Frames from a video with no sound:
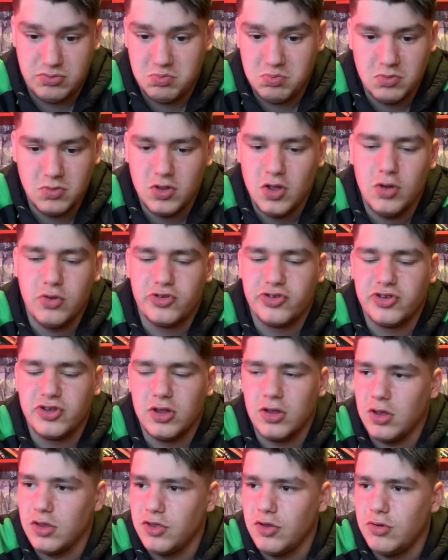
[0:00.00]

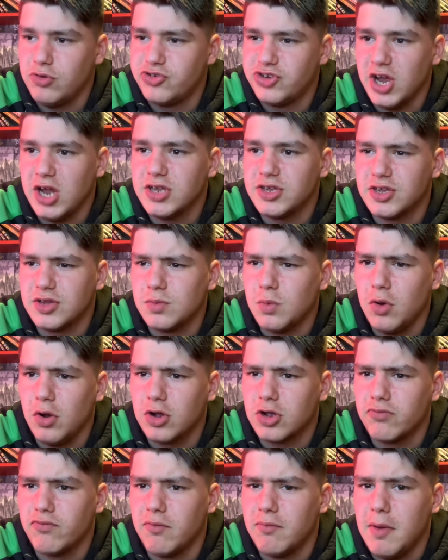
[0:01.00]
no chances of what I
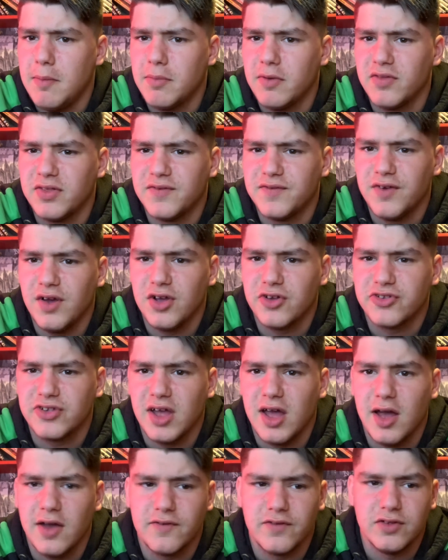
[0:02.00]
can remember of the first
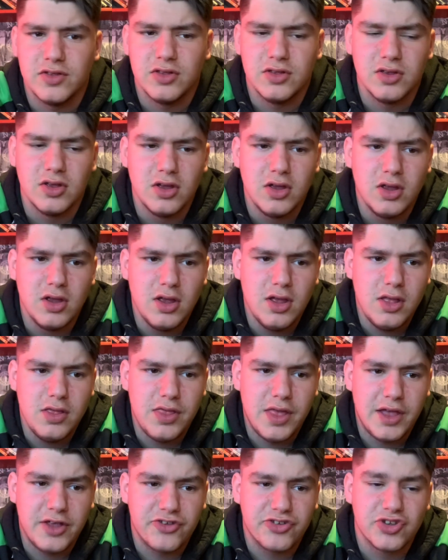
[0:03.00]
half. And
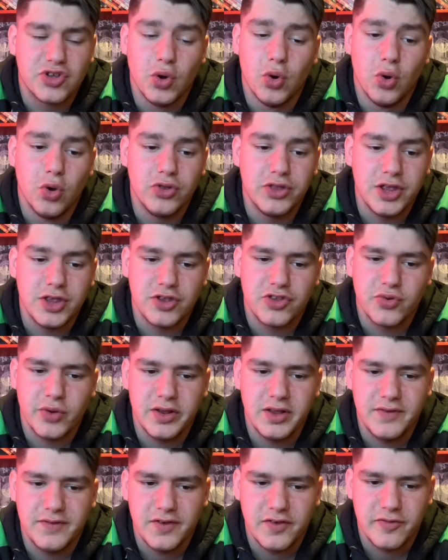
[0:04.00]
they scored in the
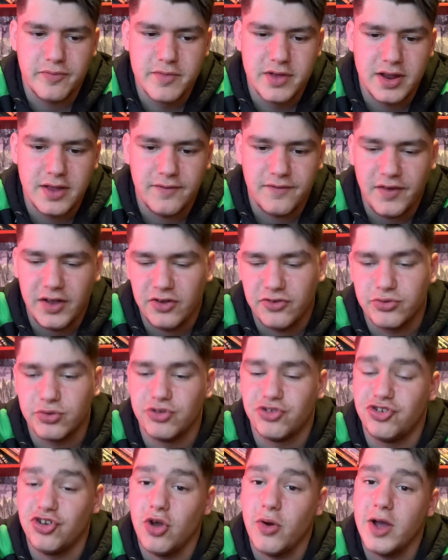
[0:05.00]
25th minute thanks to a
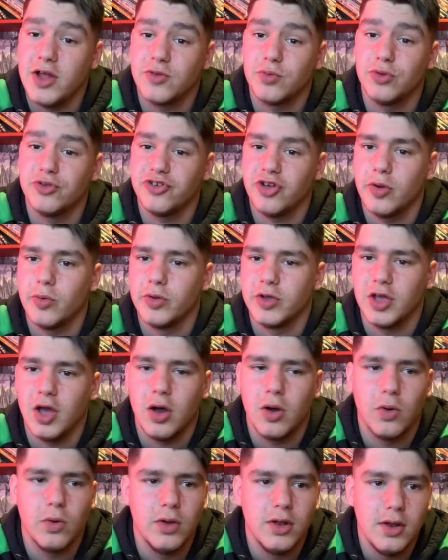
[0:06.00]
Joe Edwards' own
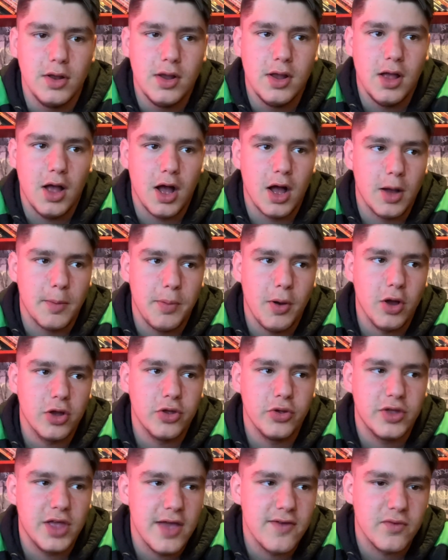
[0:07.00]
goal.
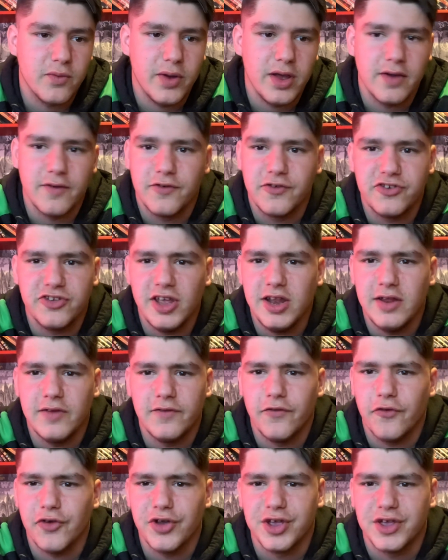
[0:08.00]
Poku gave away a silly
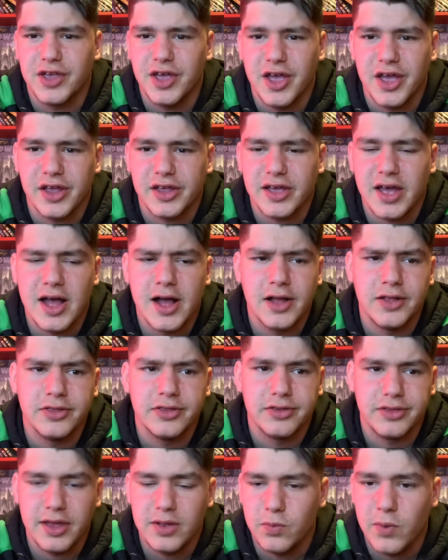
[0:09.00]
free kick,
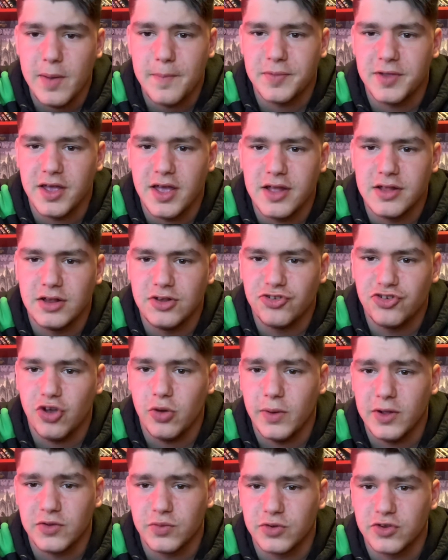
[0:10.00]
and they whipped it in, and Joe
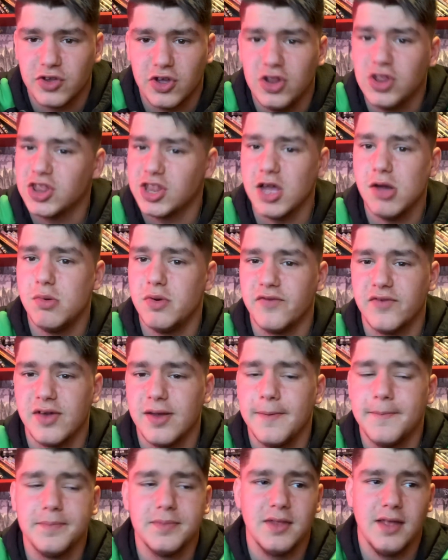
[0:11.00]
Edwards couldn't deal with
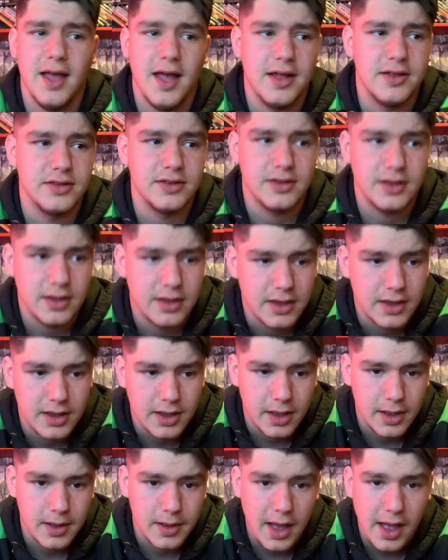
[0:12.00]
it, and
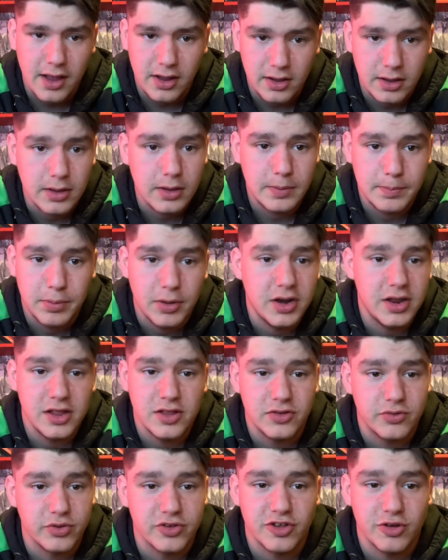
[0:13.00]
he put it
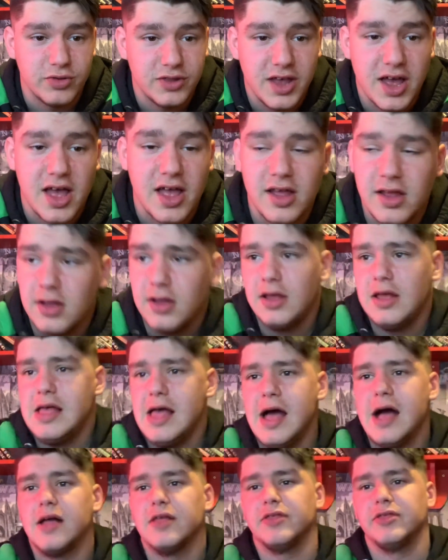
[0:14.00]
into his own net.
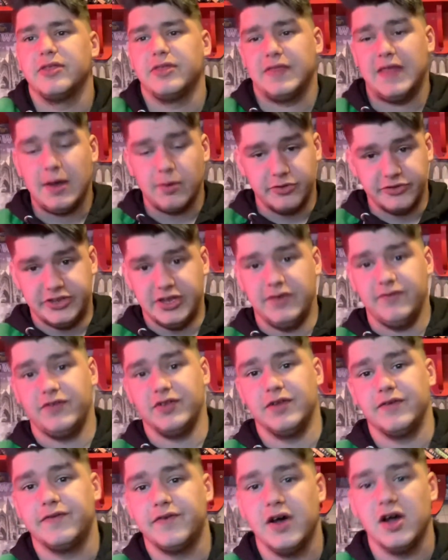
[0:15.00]
And that was it for
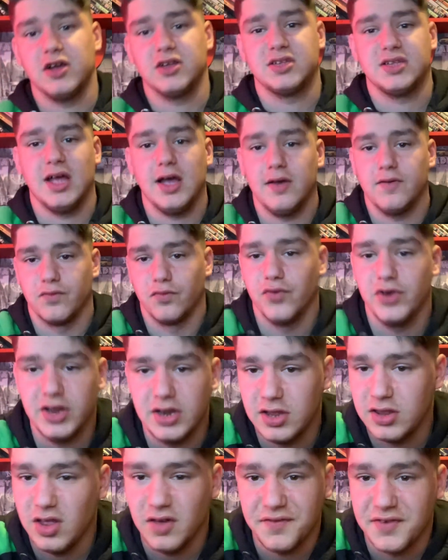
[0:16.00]
the first half.
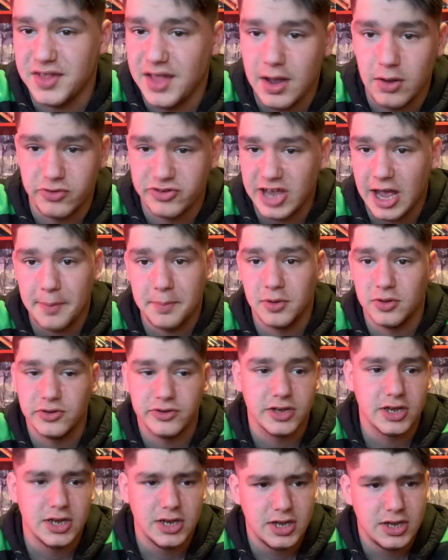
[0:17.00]
Really, nothing else
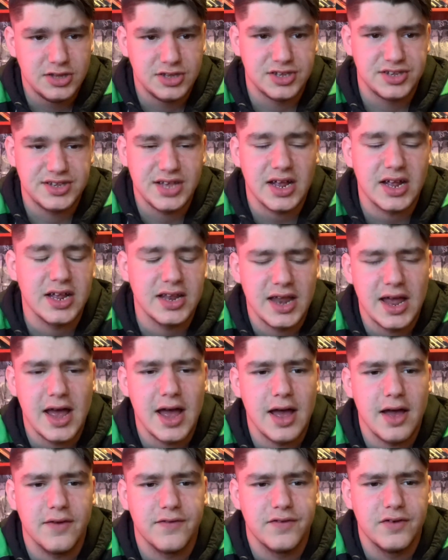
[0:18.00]
happened. The second
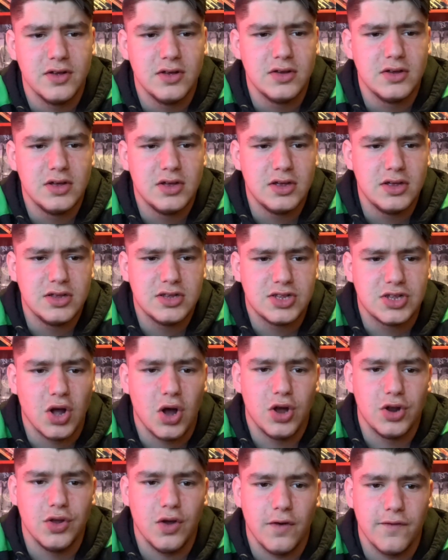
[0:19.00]
half
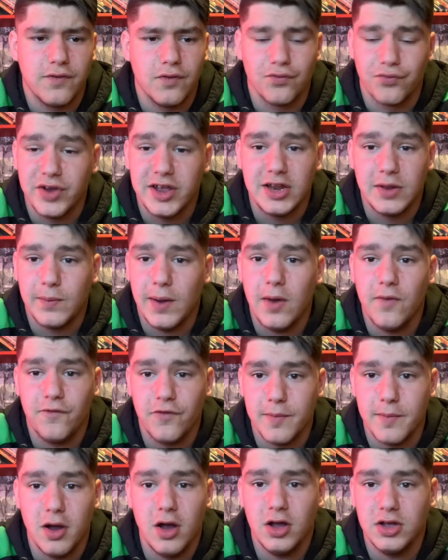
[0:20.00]
started off really well
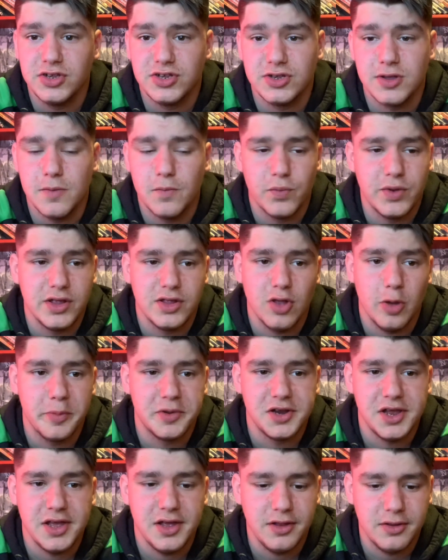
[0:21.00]
from us. We
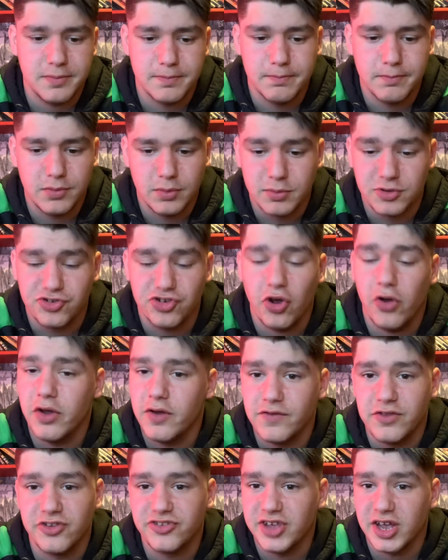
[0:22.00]
dominated the majority
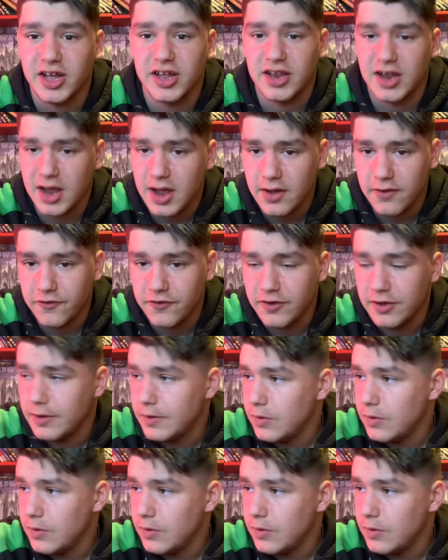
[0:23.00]
of the second half.